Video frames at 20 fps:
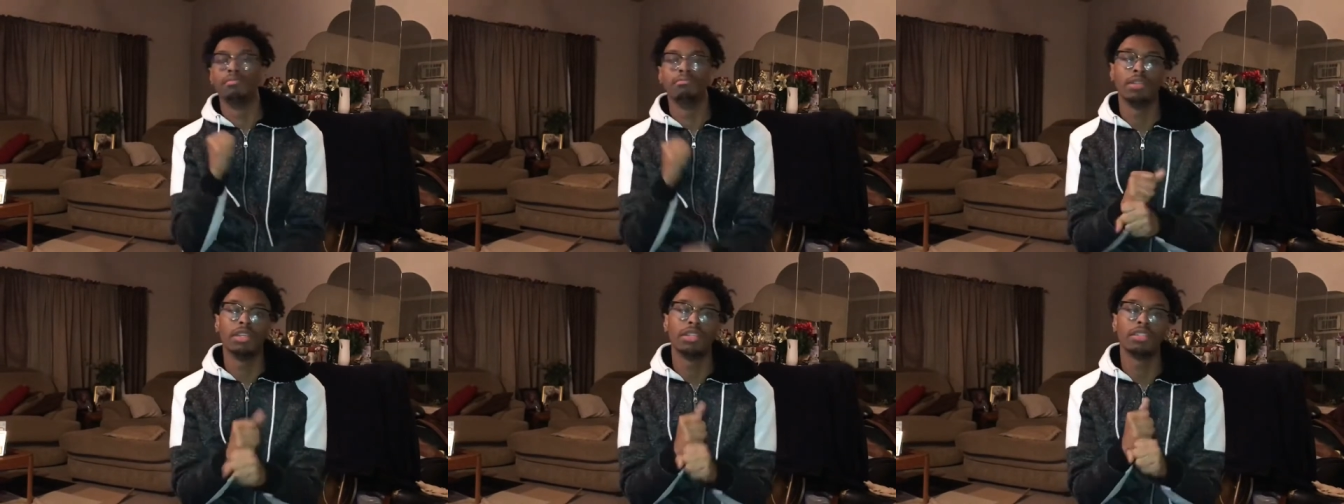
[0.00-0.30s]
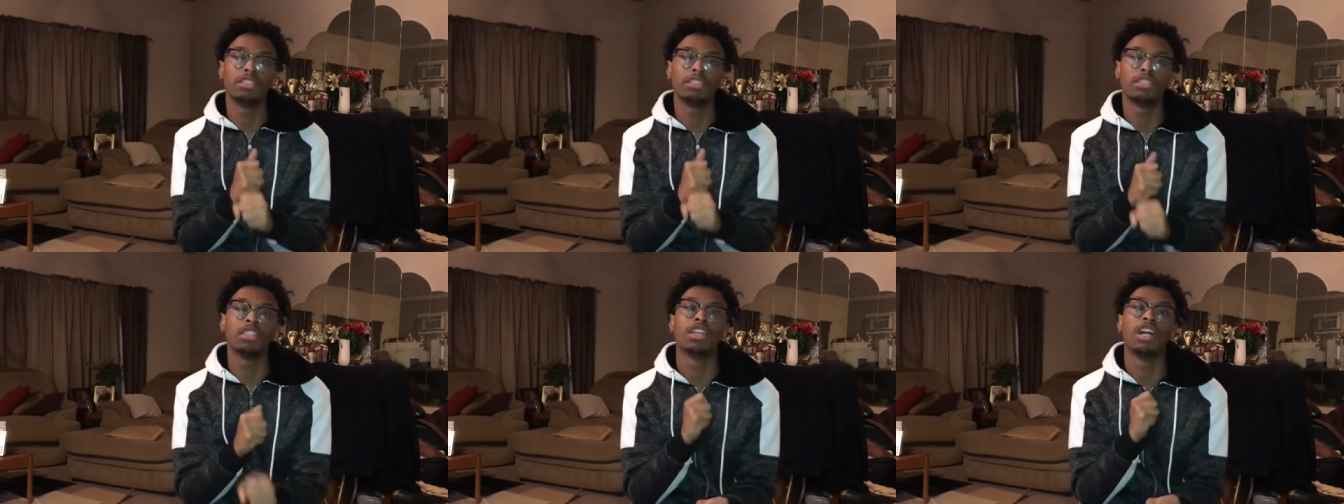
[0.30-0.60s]
make
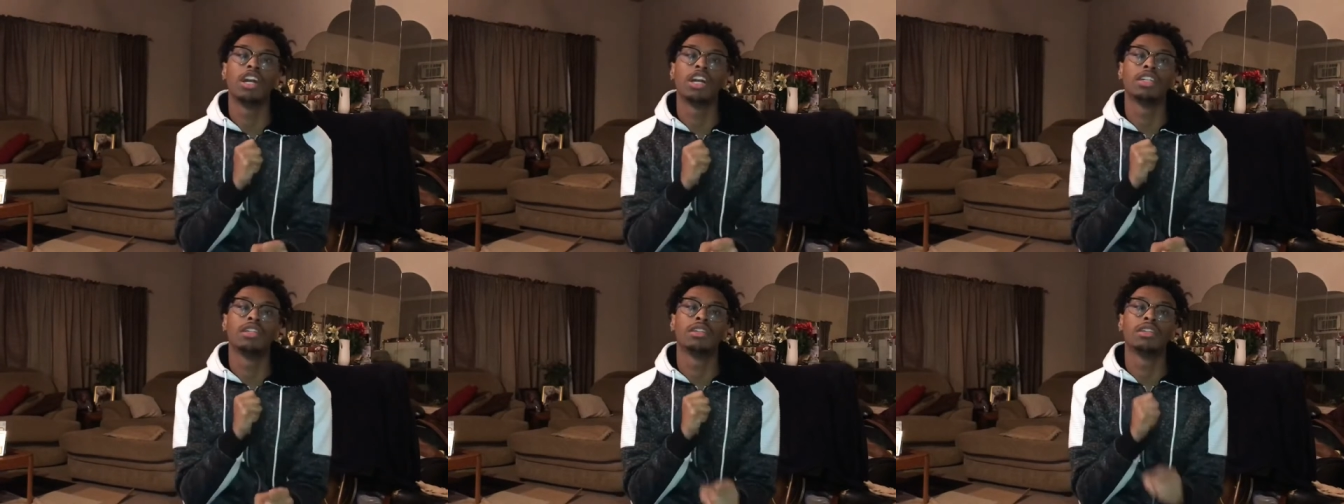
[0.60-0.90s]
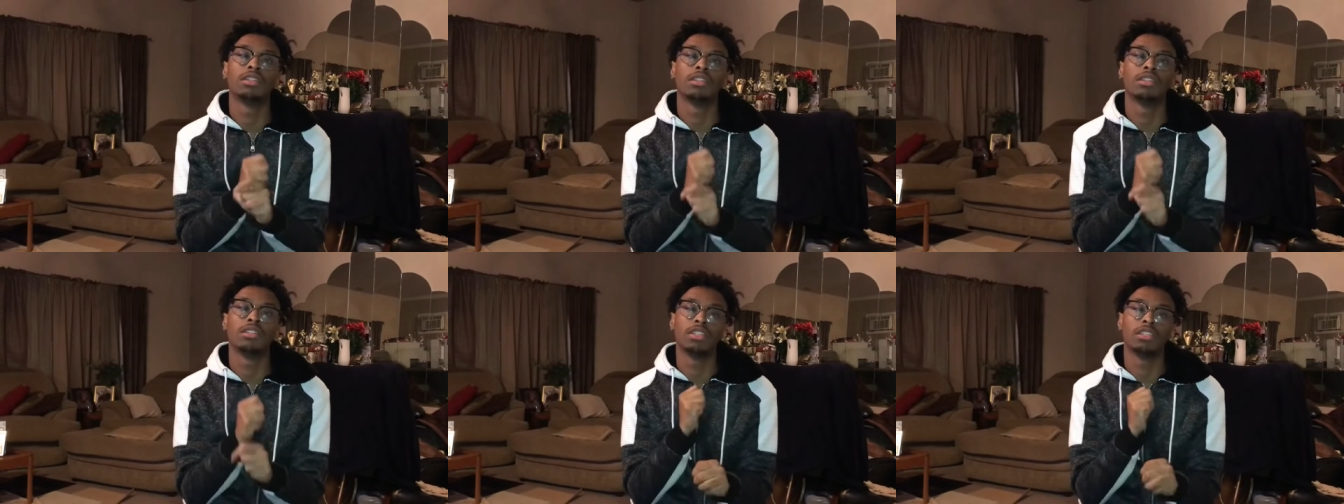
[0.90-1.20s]
sure y'all
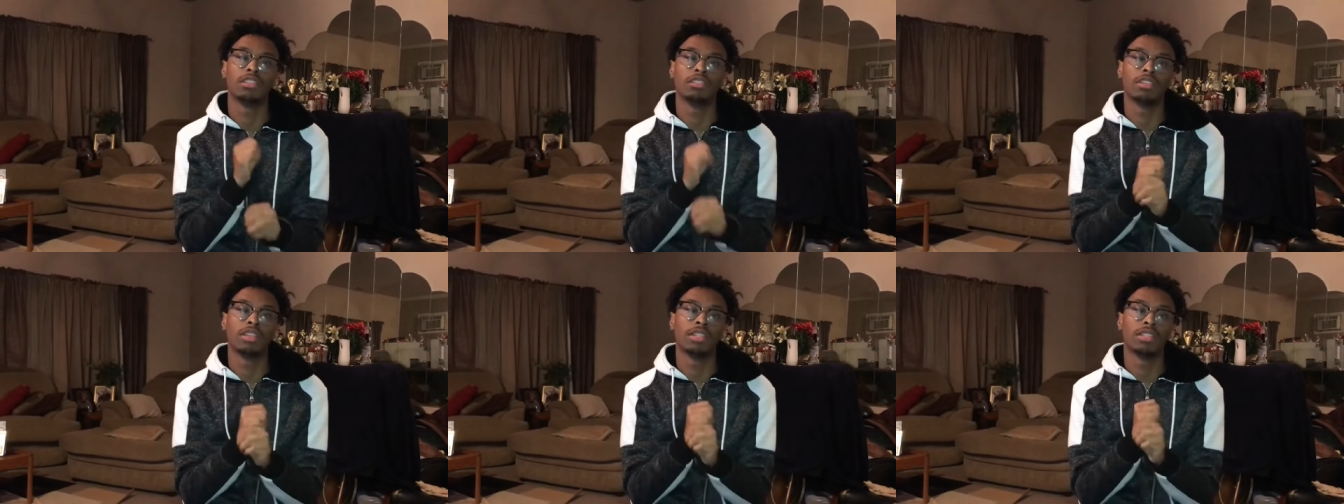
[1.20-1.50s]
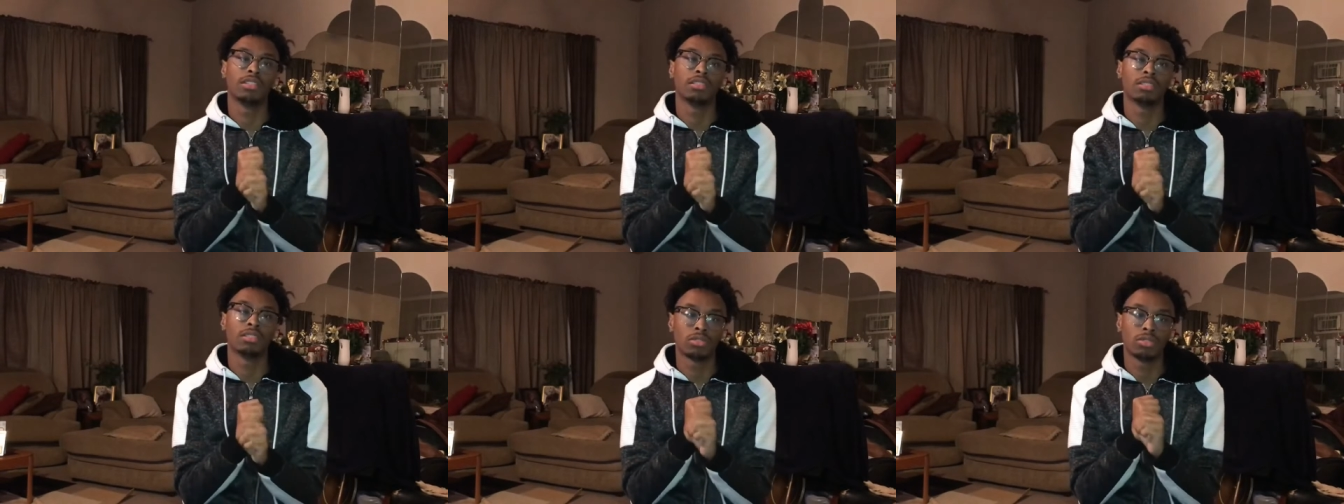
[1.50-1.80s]
get good
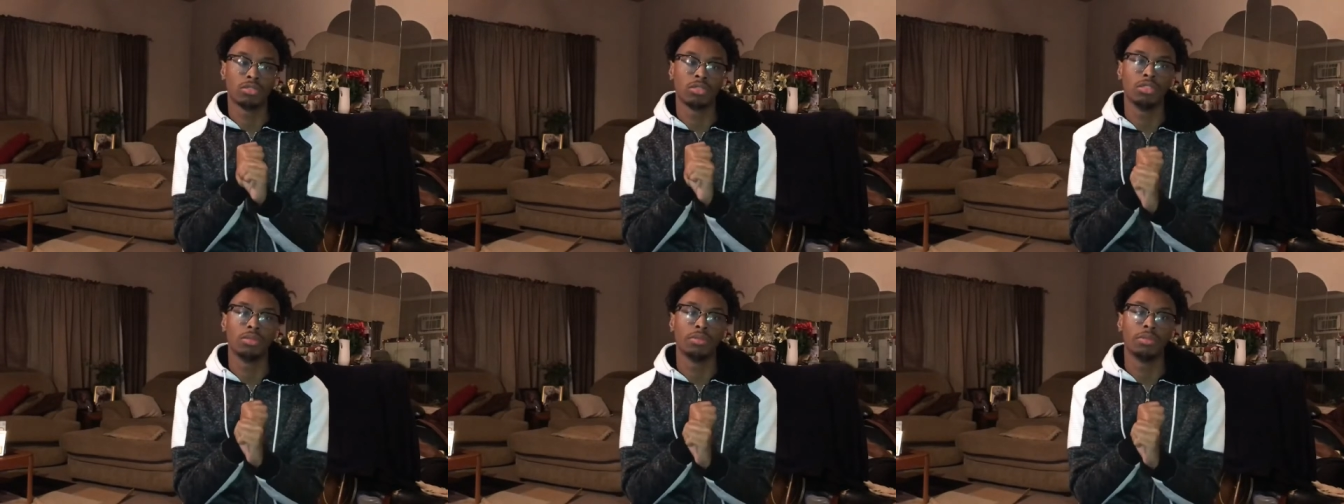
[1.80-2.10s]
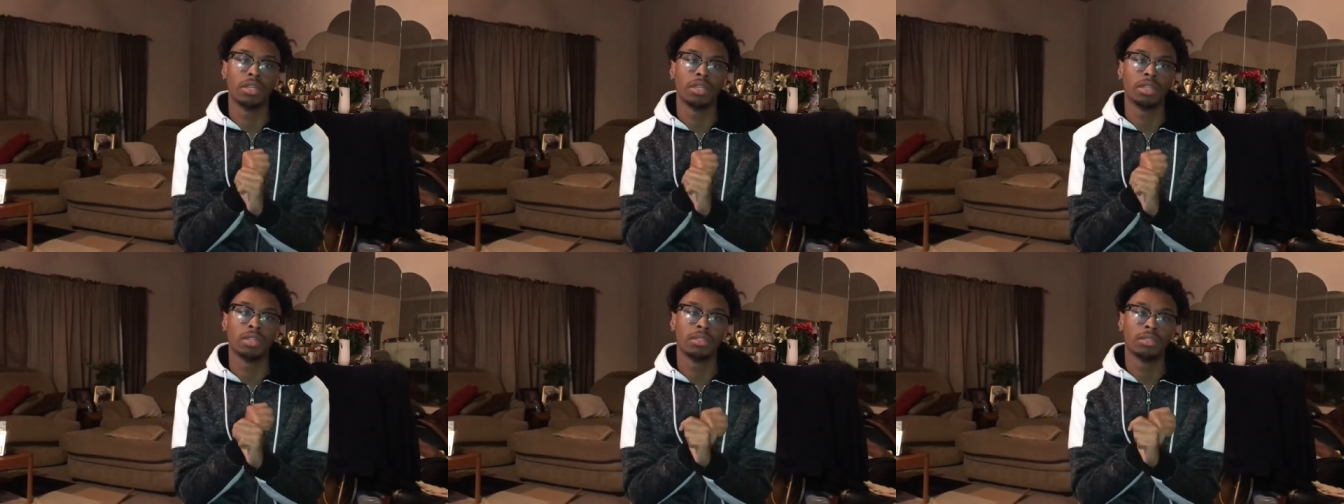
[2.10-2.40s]
grades in school,
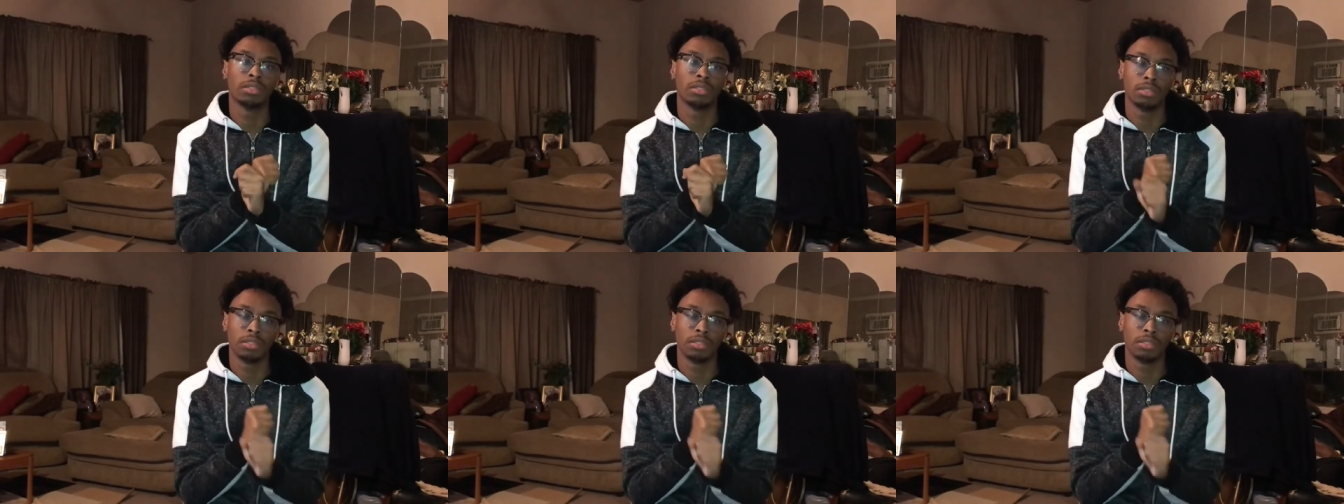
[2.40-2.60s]
bro.